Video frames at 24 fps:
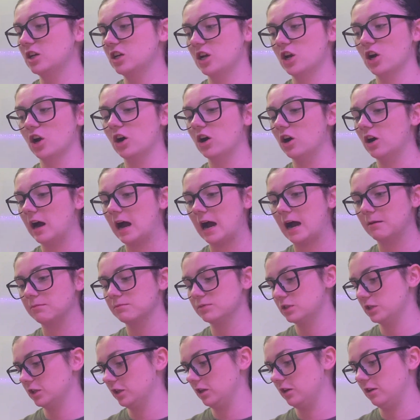go
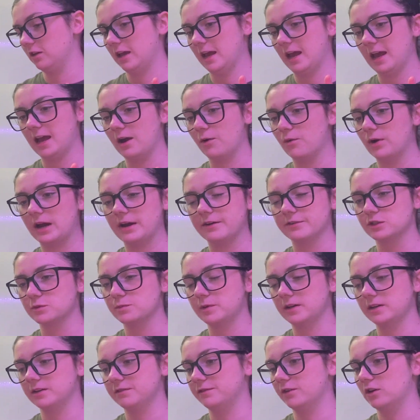absolutely haywire and
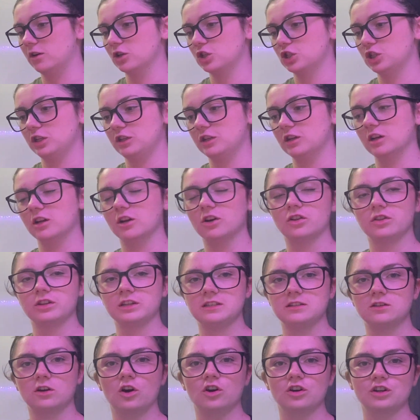spend a fortune on all
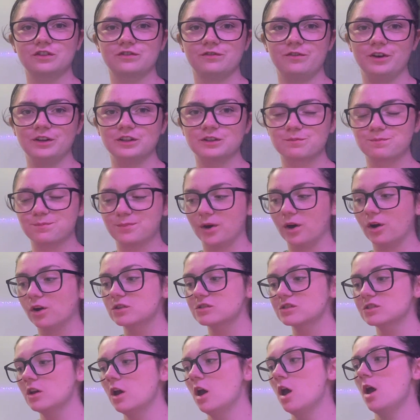these Oxford
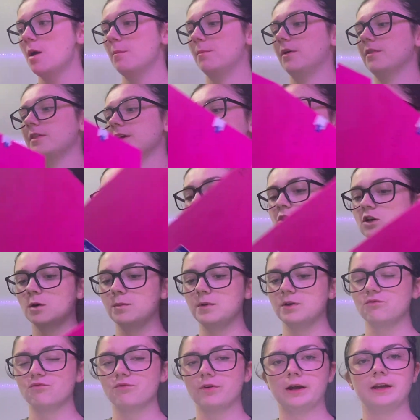books, but they did come
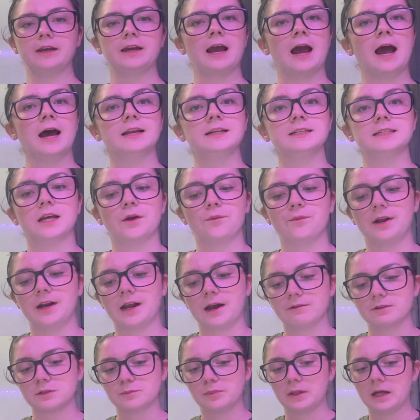in really handy when
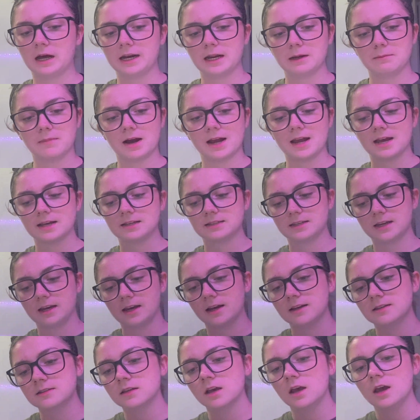I was planning my
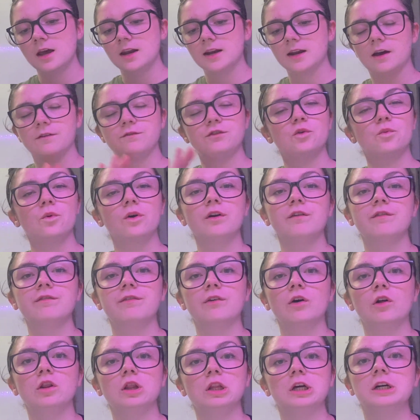essays. Now if you want a
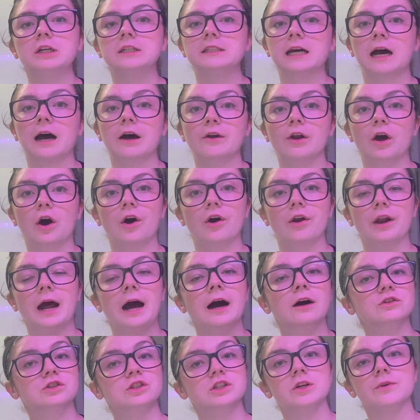full lowdown on
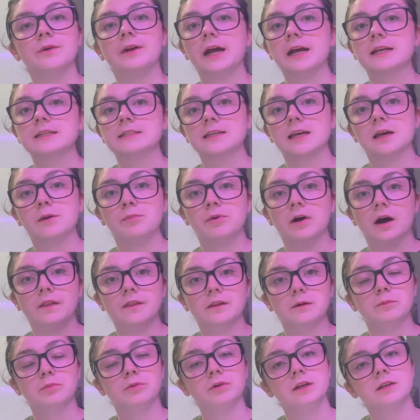how to do an essay plan,
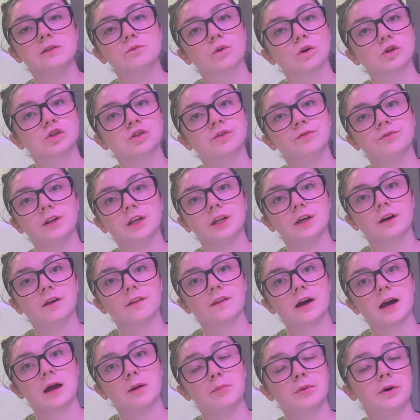then please watch the video
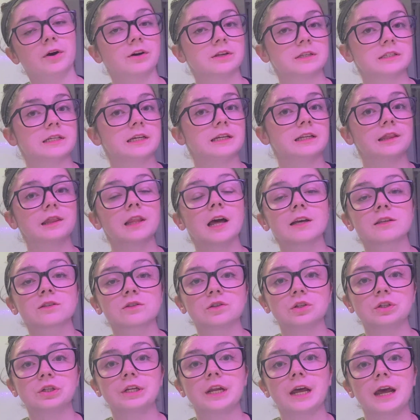that I posted last
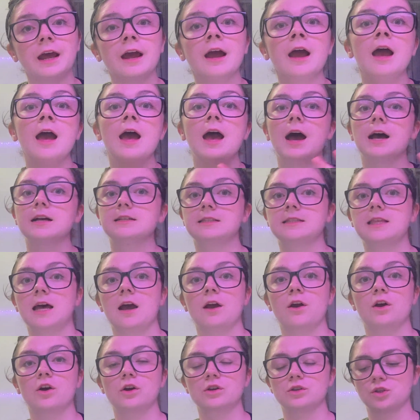Sunday, as
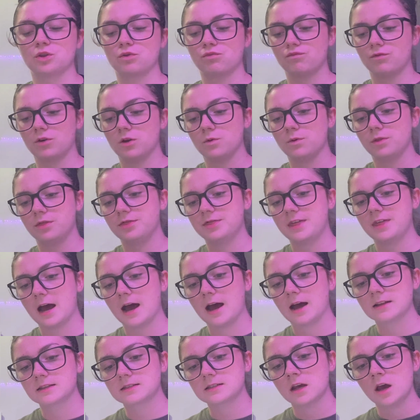that goes through
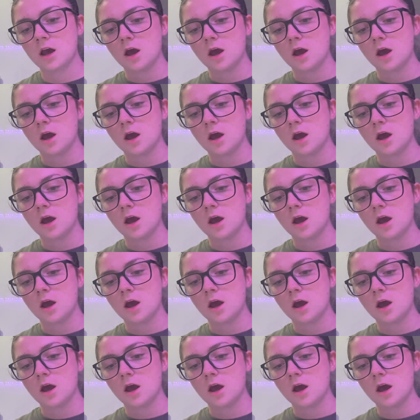that.